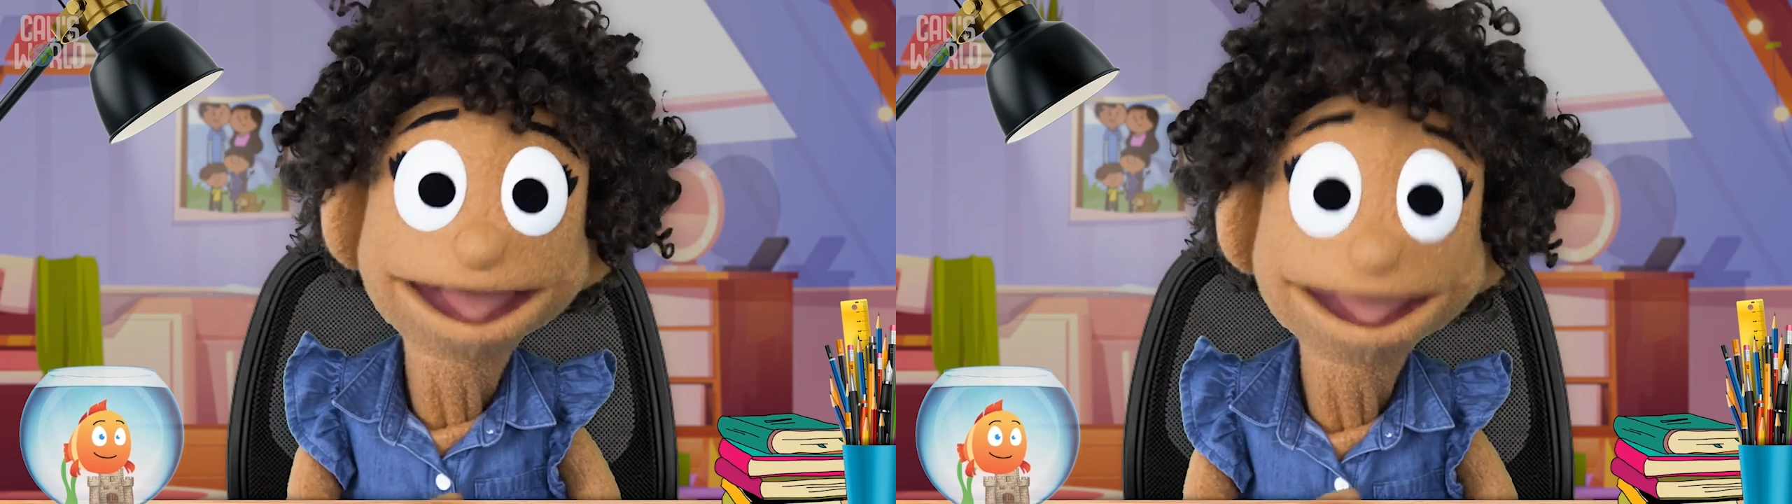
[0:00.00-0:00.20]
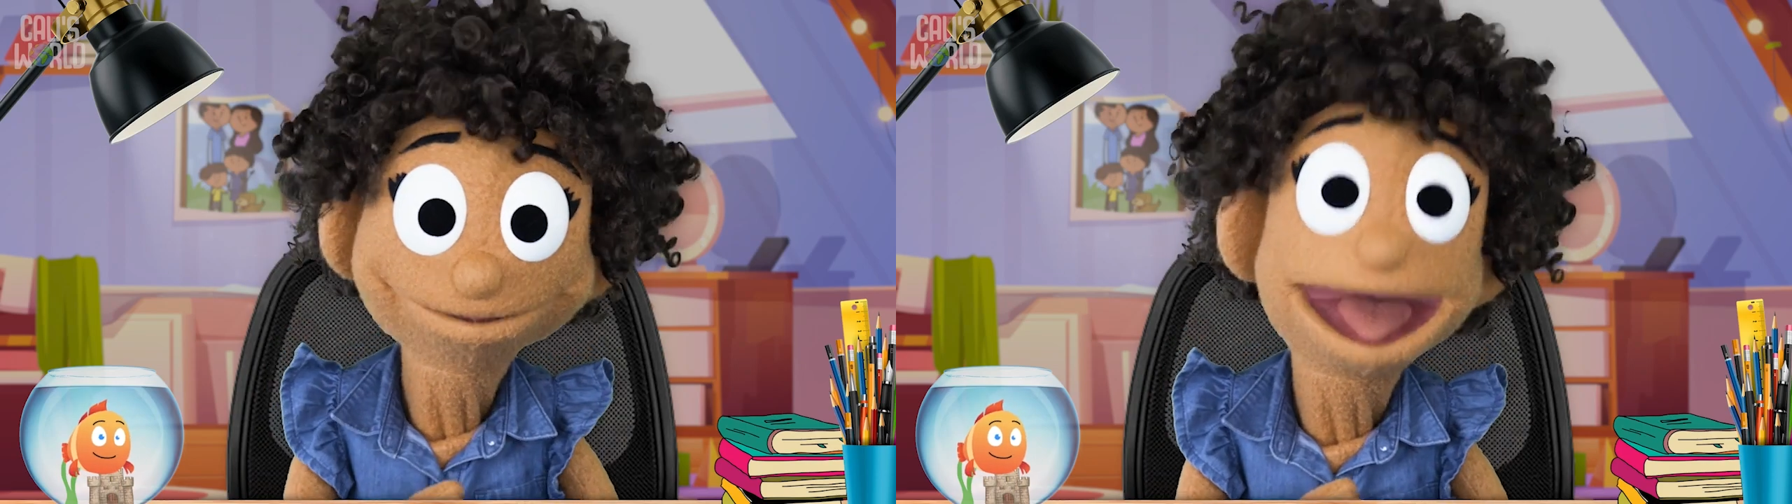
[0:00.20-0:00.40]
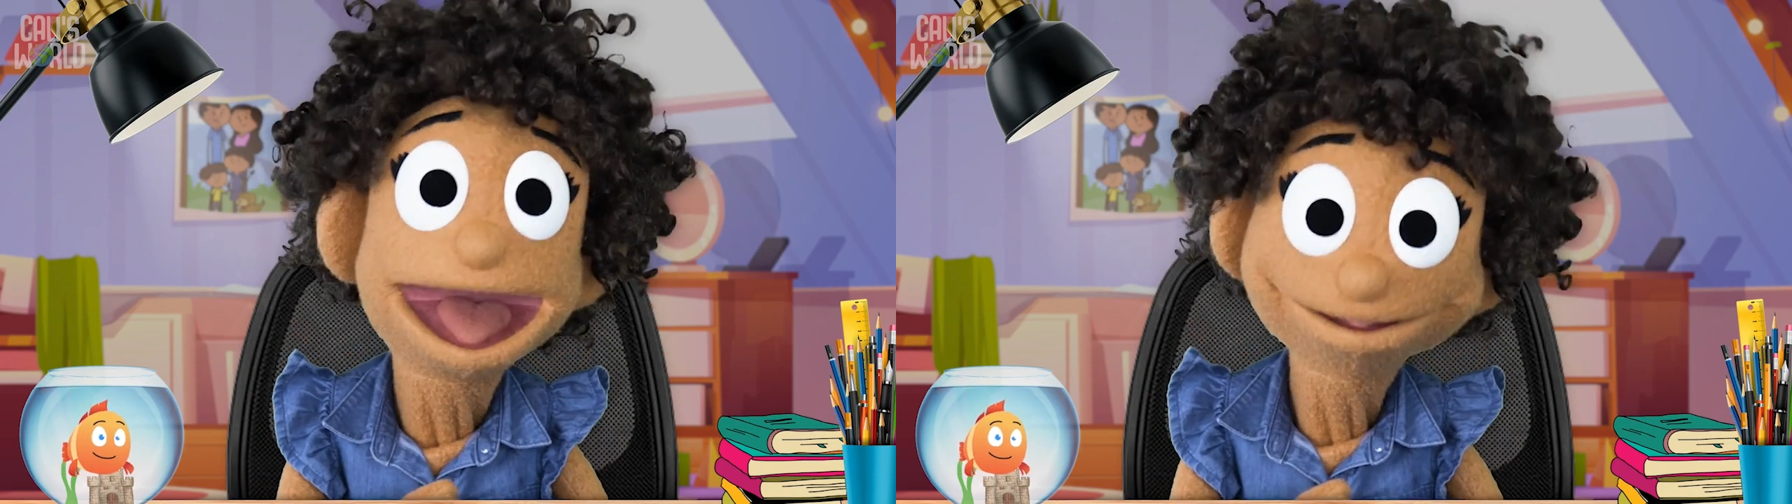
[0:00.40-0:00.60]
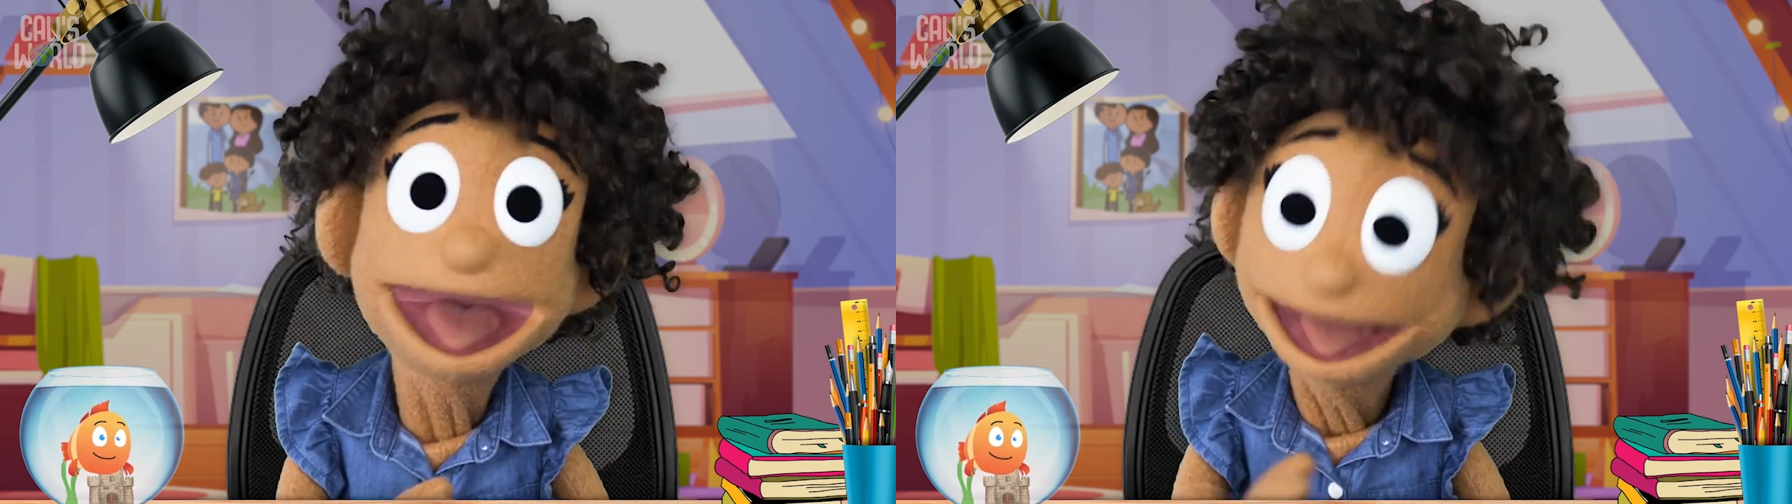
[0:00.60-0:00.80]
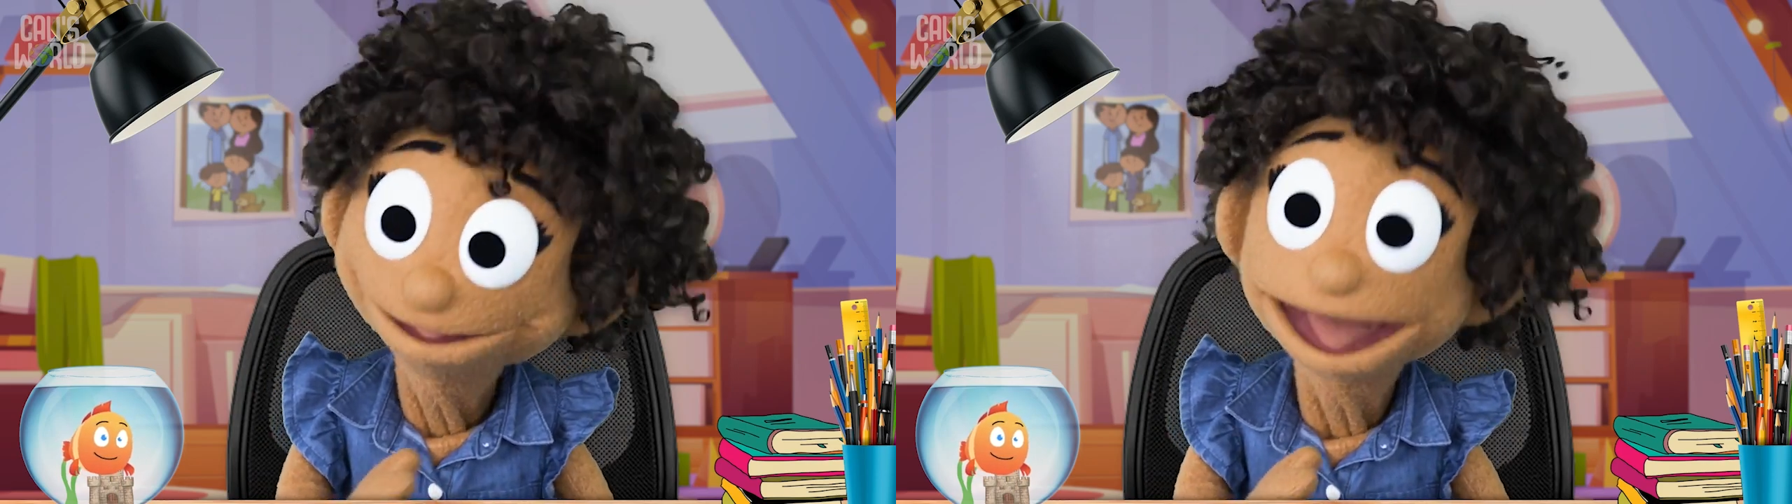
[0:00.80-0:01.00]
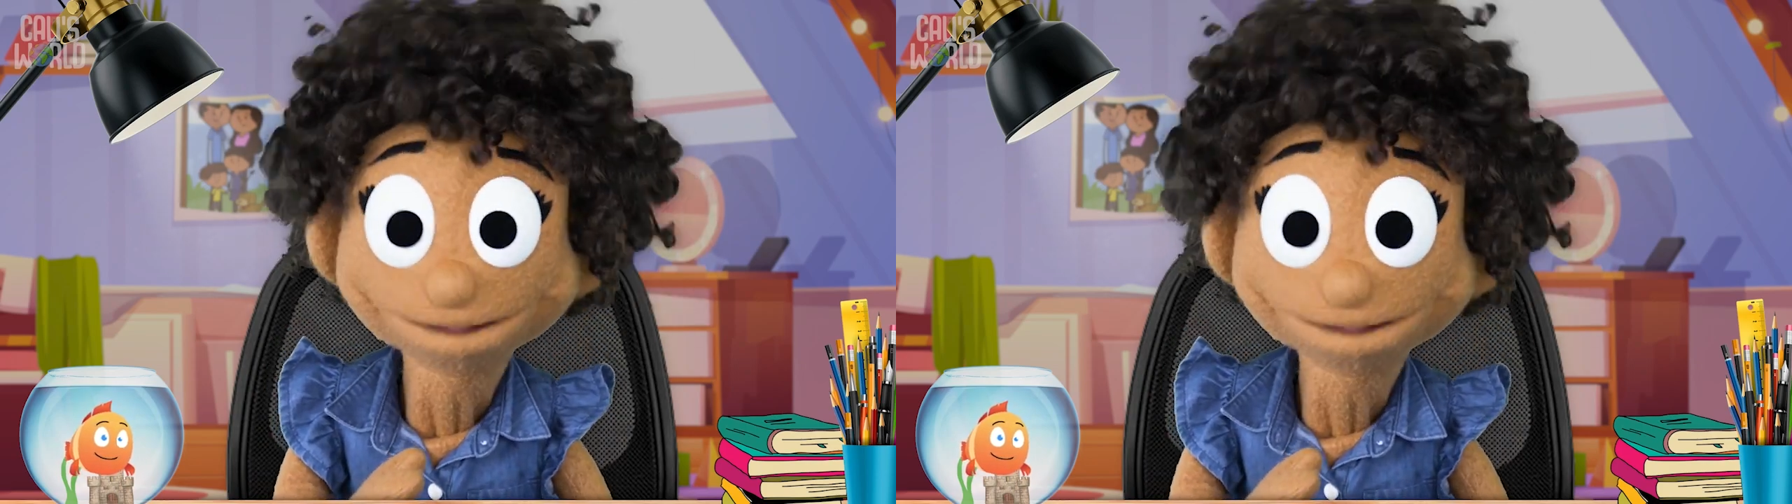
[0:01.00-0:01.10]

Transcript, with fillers: But maybe